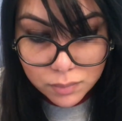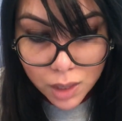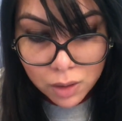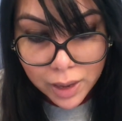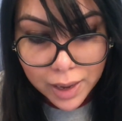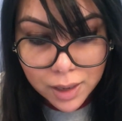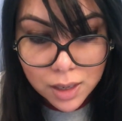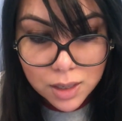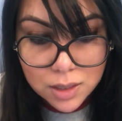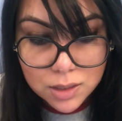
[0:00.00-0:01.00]
Okay,
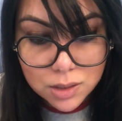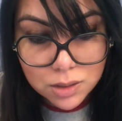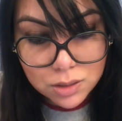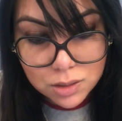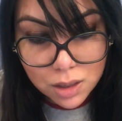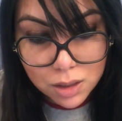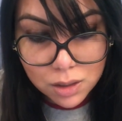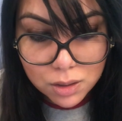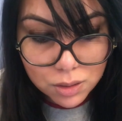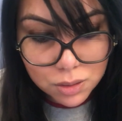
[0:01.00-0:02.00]

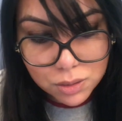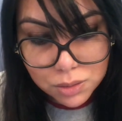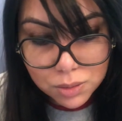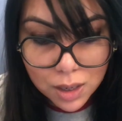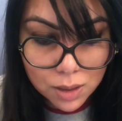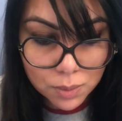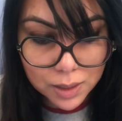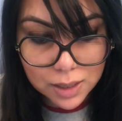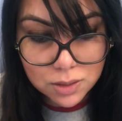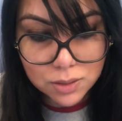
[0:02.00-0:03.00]
so what
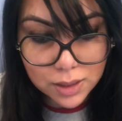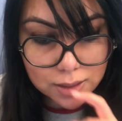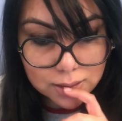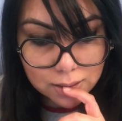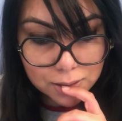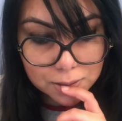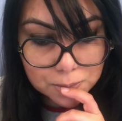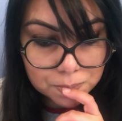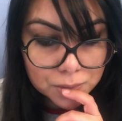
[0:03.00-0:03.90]
else do I need to tell you?